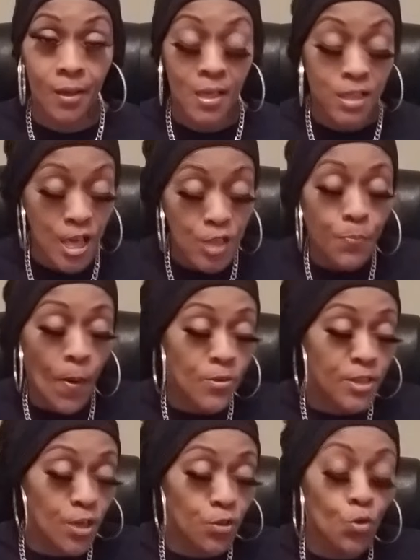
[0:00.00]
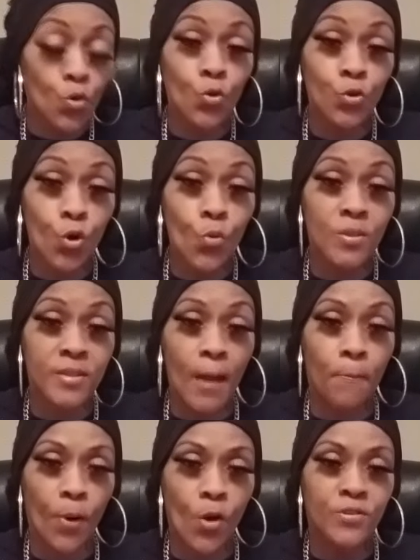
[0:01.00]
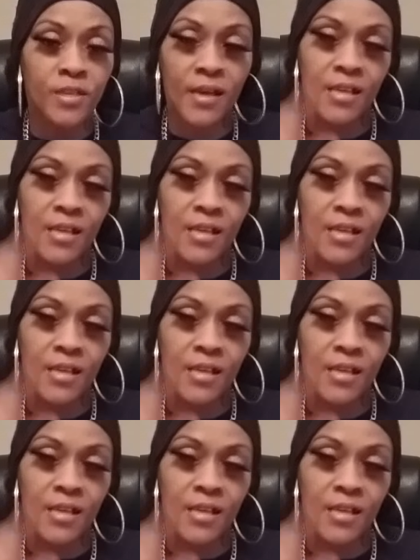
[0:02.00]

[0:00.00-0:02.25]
This person knew you was their person.